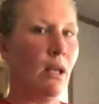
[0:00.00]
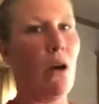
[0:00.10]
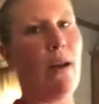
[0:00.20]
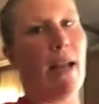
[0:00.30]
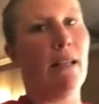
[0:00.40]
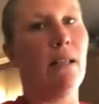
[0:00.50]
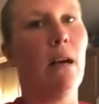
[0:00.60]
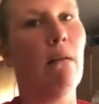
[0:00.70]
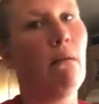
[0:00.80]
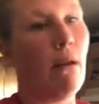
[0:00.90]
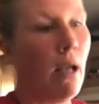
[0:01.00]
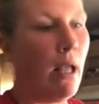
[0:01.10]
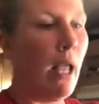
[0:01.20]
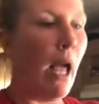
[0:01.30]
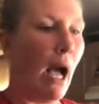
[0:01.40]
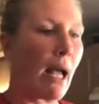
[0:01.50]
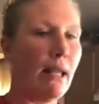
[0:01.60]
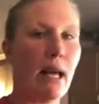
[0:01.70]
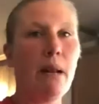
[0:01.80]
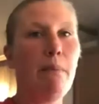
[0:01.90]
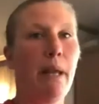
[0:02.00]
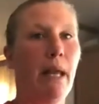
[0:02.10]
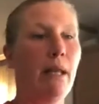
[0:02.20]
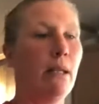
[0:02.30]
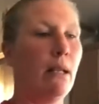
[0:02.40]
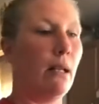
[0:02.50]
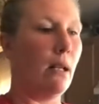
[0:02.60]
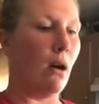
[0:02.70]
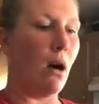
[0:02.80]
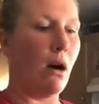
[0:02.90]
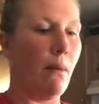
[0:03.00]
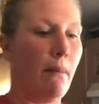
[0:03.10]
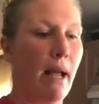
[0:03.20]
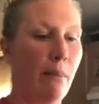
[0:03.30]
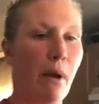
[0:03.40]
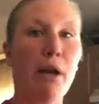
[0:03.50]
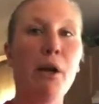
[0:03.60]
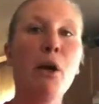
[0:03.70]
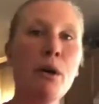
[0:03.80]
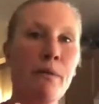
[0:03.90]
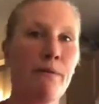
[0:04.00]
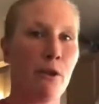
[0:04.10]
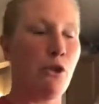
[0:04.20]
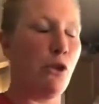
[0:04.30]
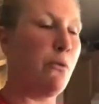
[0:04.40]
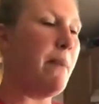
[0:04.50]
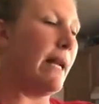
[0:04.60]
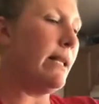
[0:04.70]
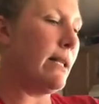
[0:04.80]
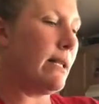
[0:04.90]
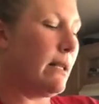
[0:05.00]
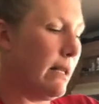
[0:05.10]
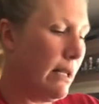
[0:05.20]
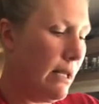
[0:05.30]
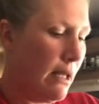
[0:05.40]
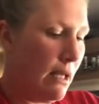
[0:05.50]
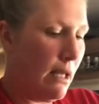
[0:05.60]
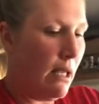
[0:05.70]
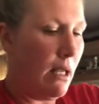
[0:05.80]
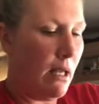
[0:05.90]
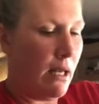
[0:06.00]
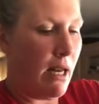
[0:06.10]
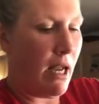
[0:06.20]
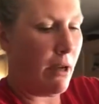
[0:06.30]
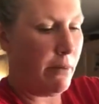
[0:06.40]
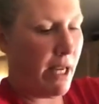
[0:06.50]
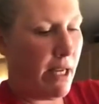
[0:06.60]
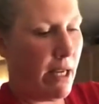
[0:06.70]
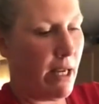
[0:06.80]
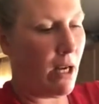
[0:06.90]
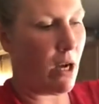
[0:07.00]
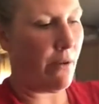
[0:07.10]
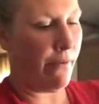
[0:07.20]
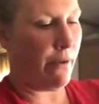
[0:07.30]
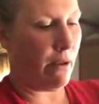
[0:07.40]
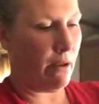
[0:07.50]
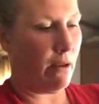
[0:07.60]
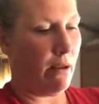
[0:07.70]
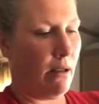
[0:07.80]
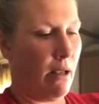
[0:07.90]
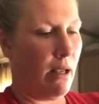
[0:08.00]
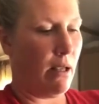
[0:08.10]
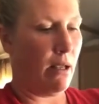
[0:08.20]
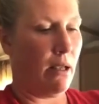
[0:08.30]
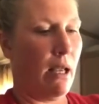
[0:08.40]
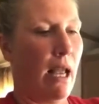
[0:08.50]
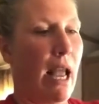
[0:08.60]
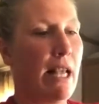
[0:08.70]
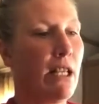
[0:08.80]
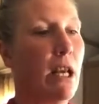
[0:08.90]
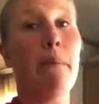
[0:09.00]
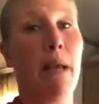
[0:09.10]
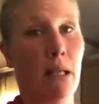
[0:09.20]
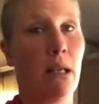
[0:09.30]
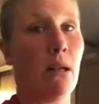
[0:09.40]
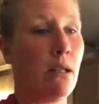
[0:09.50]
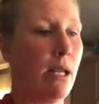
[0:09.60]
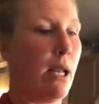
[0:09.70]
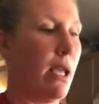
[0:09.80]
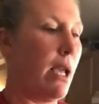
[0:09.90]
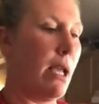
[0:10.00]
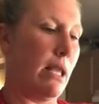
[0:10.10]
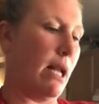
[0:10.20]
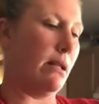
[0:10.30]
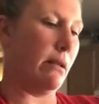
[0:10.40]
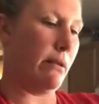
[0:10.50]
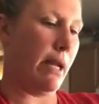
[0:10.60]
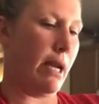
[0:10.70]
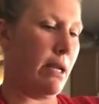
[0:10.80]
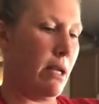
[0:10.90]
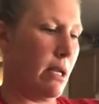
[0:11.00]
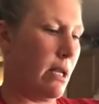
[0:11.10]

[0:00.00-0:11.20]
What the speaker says: Okay, so I let it beat on my bread hook for 2 minutes. Now I'm taking it off. It's going to be a little sticky, and that is okay.